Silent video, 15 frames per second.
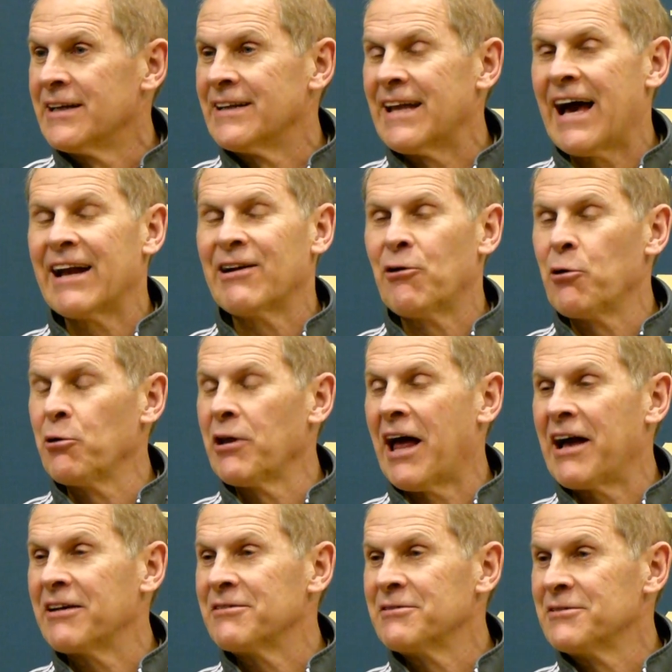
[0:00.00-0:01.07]
not a whole
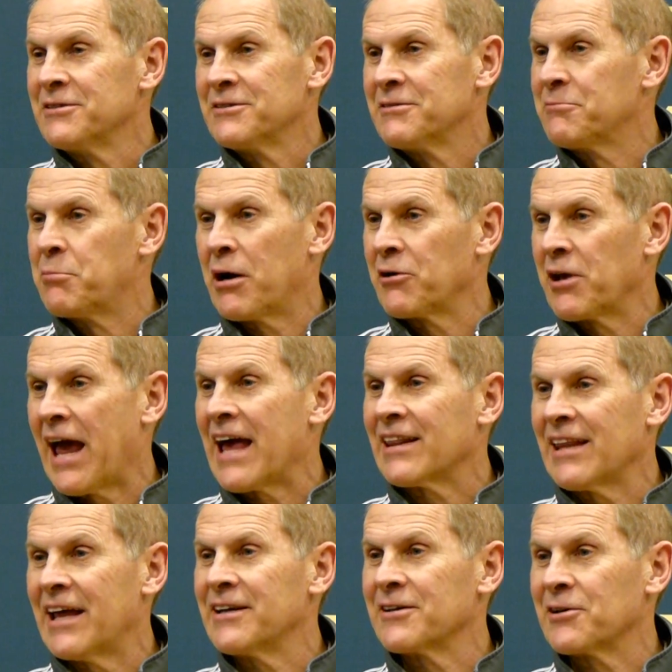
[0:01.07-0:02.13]
lot about
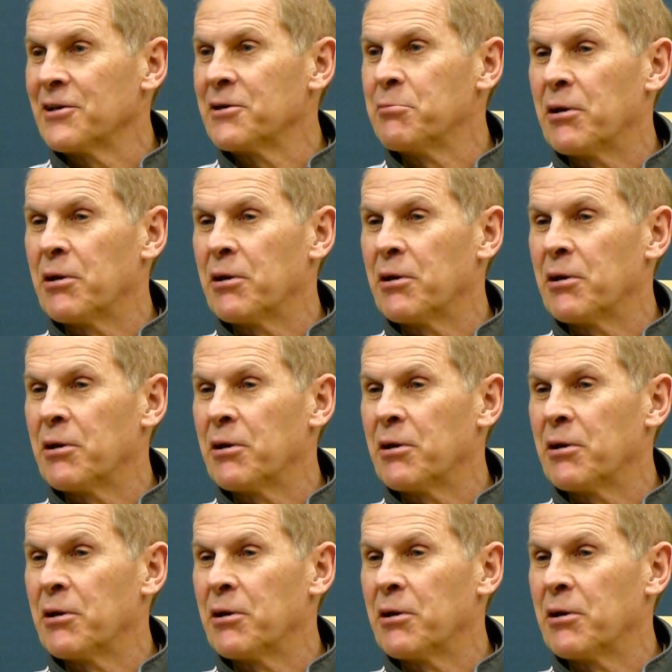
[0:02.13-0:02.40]
athletically,